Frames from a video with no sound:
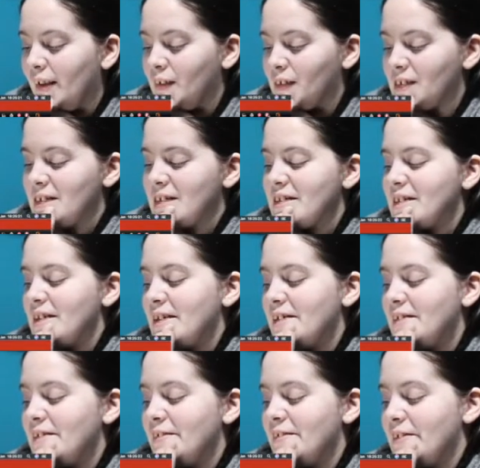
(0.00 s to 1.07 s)
because I
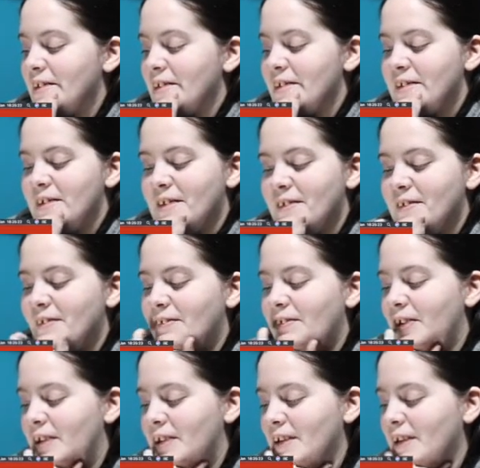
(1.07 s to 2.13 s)
do want to
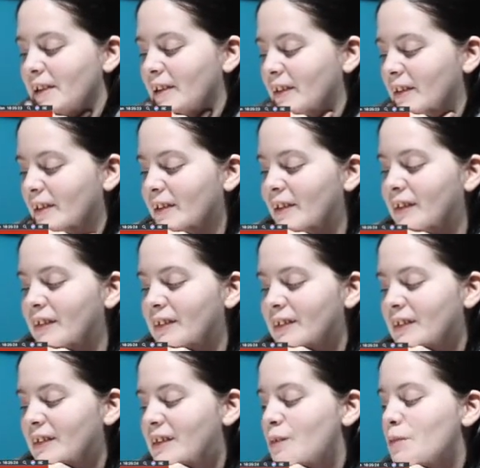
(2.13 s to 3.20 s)
know
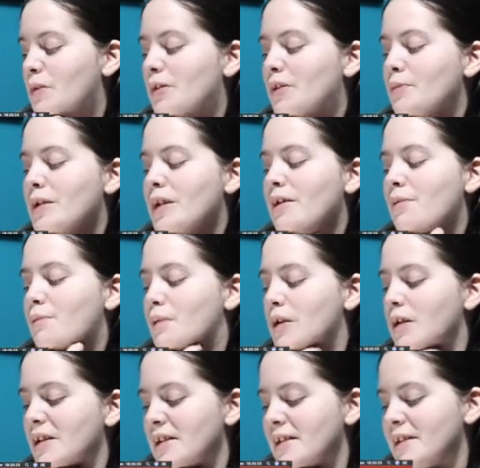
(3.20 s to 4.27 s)
a lot more about
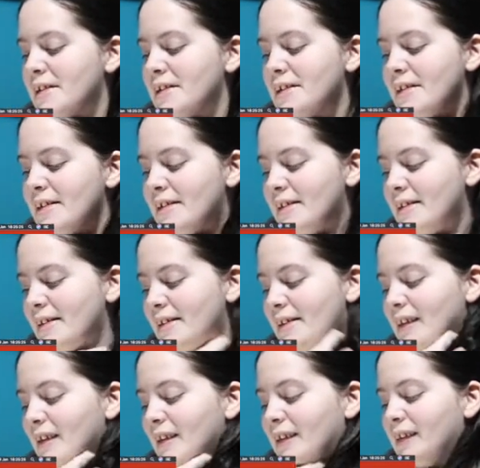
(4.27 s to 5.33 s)
Merlin.
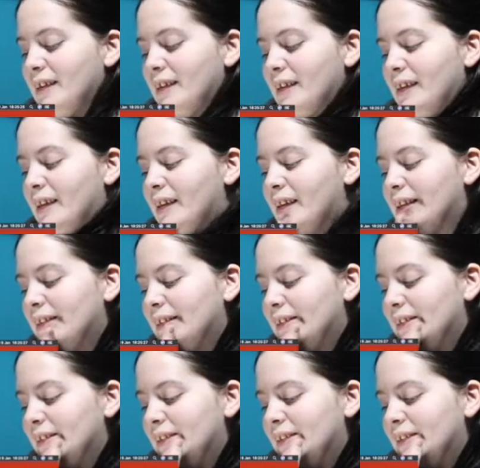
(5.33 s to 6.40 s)

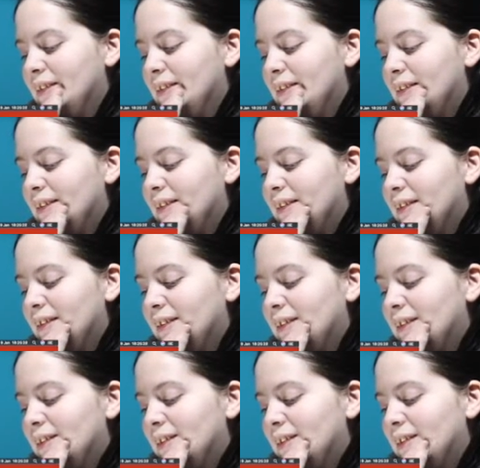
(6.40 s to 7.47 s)
And
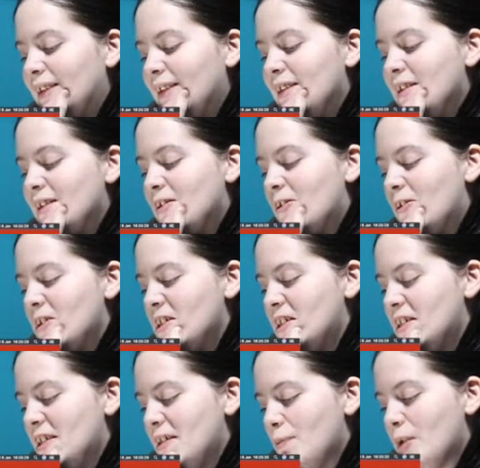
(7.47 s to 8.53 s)
the
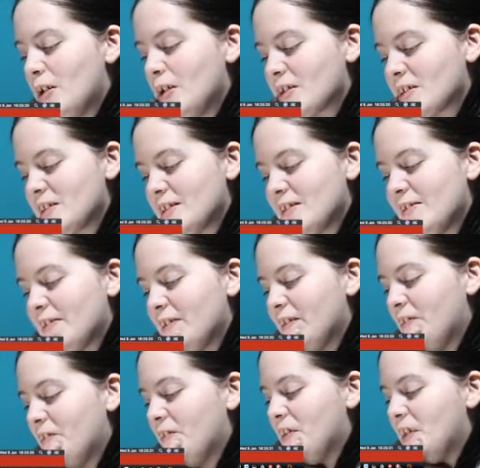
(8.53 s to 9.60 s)
tortoiseshell box,
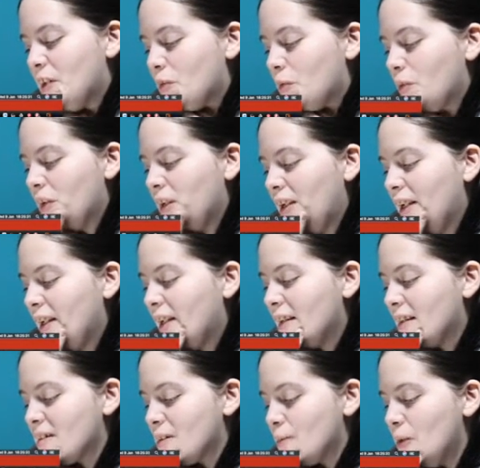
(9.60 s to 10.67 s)
although I would really like
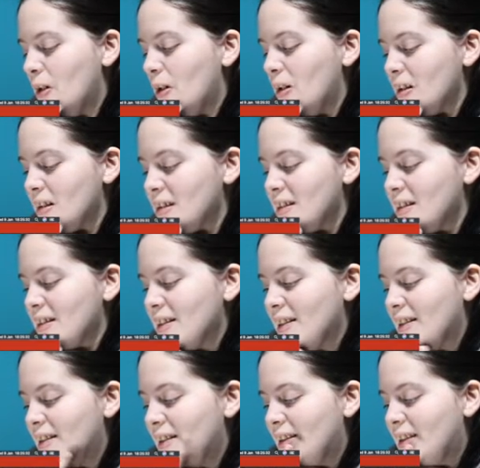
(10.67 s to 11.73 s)
it as a box,
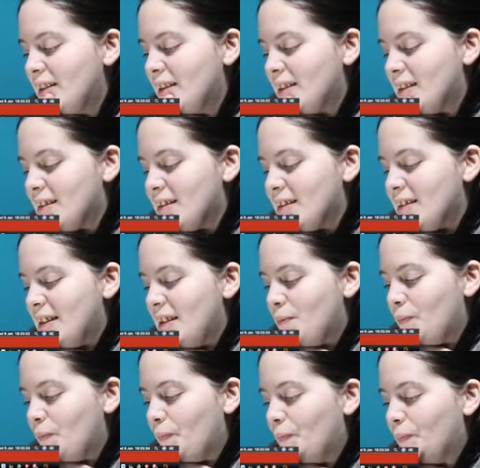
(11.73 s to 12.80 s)
it does
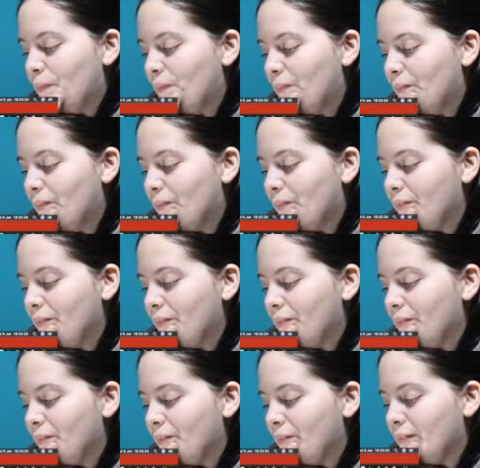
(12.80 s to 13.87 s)
seem,
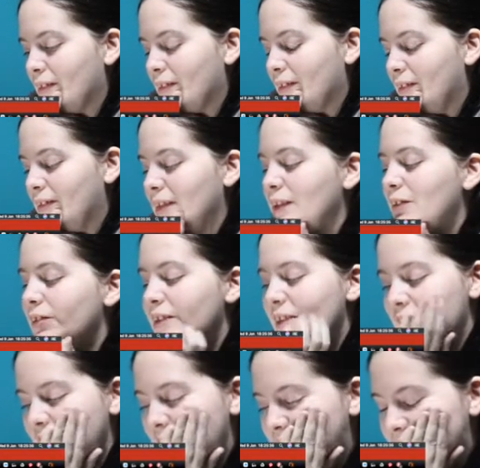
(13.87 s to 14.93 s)
I don't
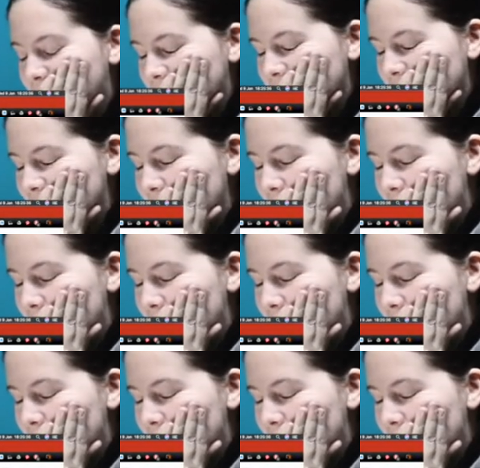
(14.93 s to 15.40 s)
know,